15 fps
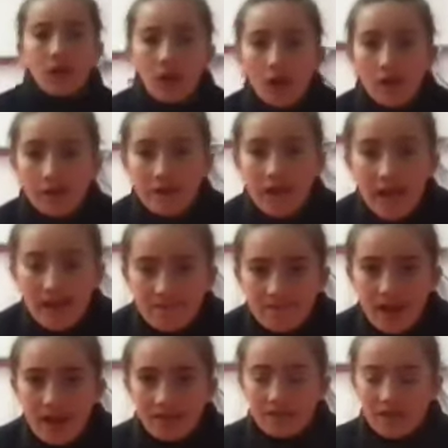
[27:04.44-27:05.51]
Okay,
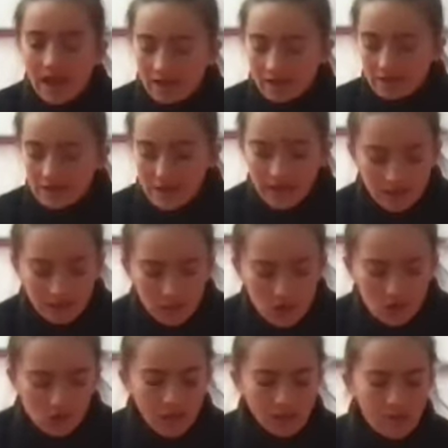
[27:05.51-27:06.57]
fantastic.
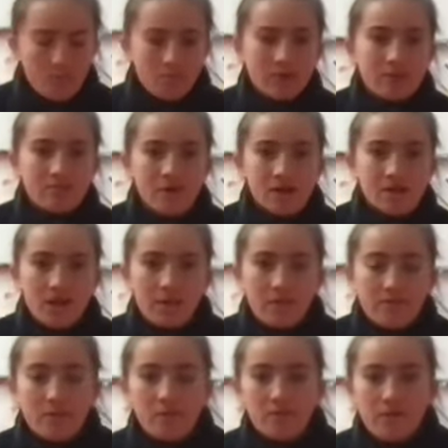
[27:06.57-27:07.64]
Looks like we're pretty much done.
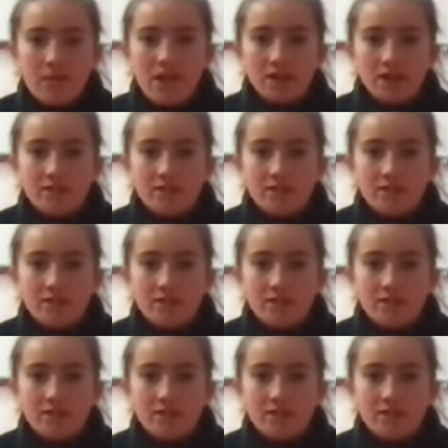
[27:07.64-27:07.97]
If you're finished